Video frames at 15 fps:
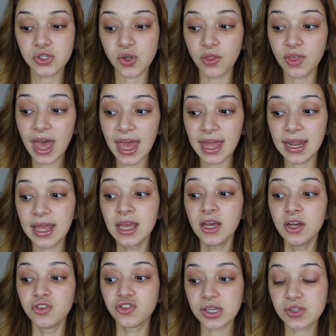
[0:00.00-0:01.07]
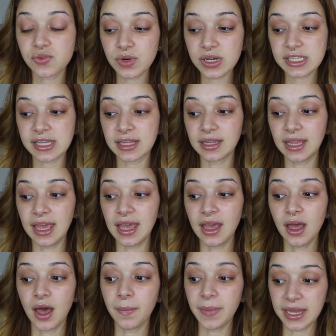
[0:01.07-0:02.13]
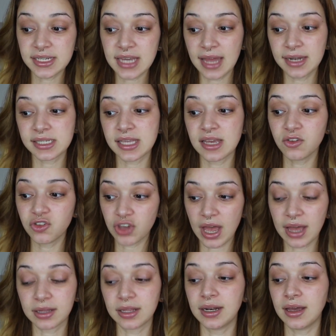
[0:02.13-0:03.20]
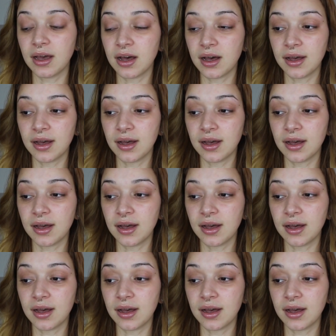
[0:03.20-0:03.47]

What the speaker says: So then, just recently, Amanda Ensing, Jaclyn